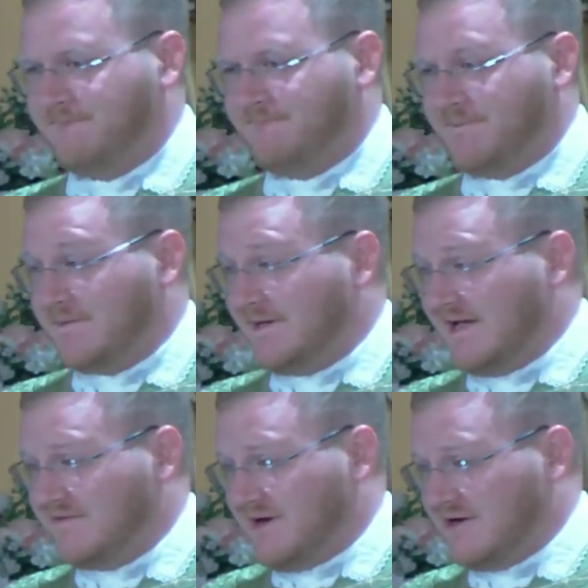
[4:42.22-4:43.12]
Maybe
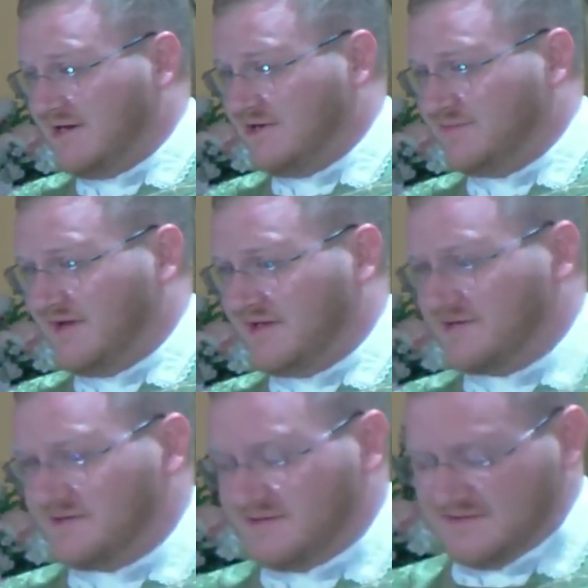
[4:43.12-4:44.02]
I even already do
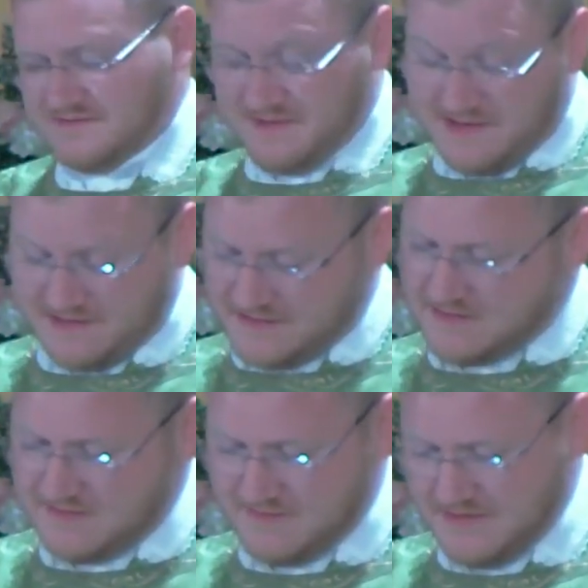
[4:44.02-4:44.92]
penance. Well,
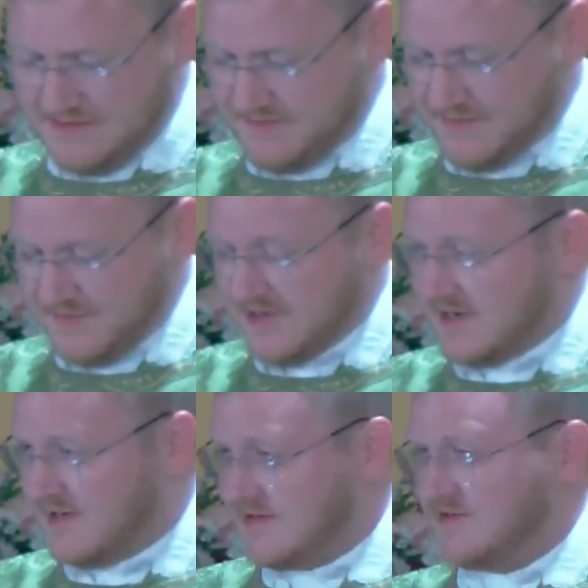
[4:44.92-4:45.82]
maybe we
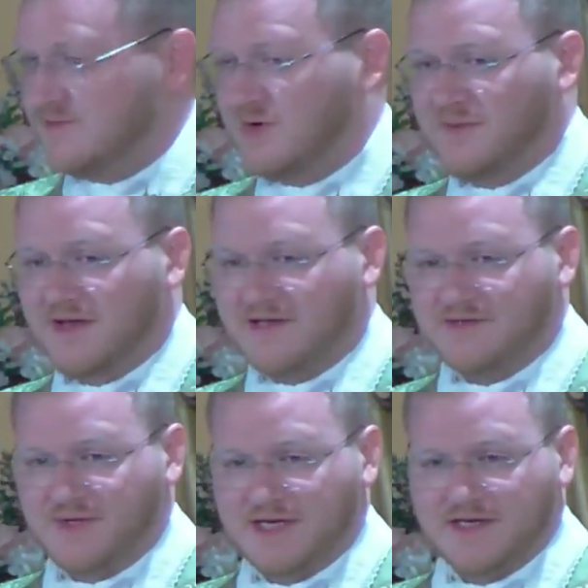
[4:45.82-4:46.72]
didn't need to do more
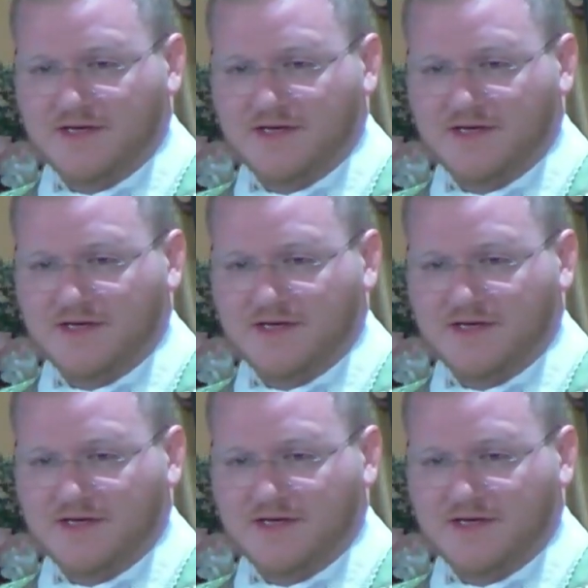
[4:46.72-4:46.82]
penance, right?